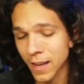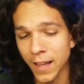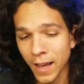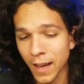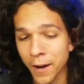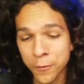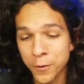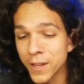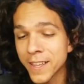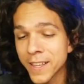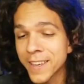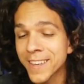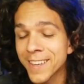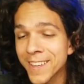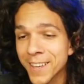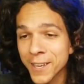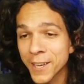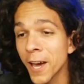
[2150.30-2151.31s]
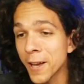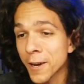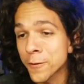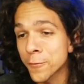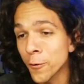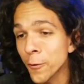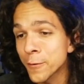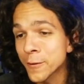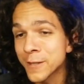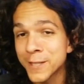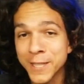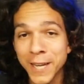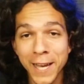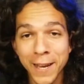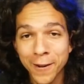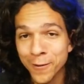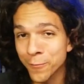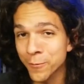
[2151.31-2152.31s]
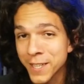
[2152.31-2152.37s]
I really gotta grow this channel.